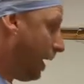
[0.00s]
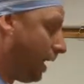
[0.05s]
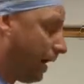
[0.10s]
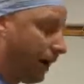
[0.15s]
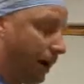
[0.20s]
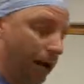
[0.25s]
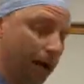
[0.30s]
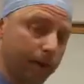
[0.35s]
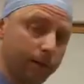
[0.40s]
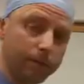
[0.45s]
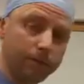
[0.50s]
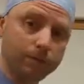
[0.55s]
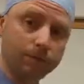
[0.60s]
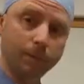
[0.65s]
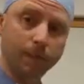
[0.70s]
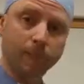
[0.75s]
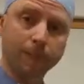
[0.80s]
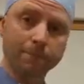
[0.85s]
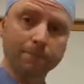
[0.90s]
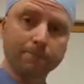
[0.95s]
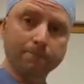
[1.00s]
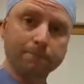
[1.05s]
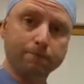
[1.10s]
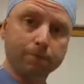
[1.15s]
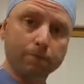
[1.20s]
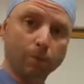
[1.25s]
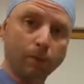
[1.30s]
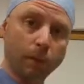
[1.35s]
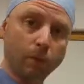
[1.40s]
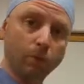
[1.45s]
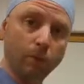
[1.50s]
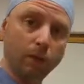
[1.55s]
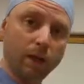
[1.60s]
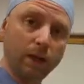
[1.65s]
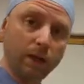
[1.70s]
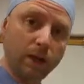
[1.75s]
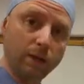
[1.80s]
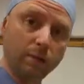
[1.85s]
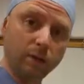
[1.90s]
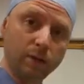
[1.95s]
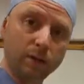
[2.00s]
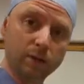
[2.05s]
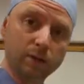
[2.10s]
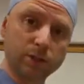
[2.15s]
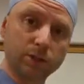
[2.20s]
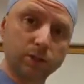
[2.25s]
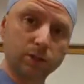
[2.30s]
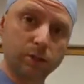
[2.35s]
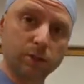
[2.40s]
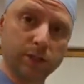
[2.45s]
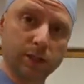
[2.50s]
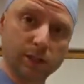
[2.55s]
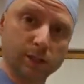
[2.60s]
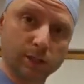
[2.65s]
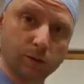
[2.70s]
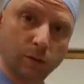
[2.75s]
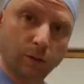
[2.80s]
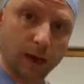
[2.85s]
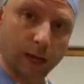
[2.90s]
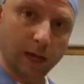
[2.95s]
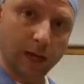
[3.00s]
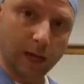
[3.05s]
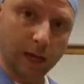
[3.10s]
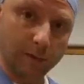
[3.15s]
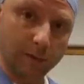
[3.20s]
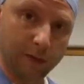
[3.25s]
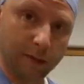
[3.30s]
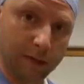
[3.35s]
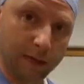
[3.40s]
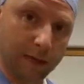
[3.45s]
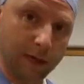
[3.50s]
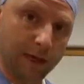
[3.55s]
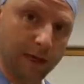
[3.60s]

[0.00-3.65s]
What I'm going to describe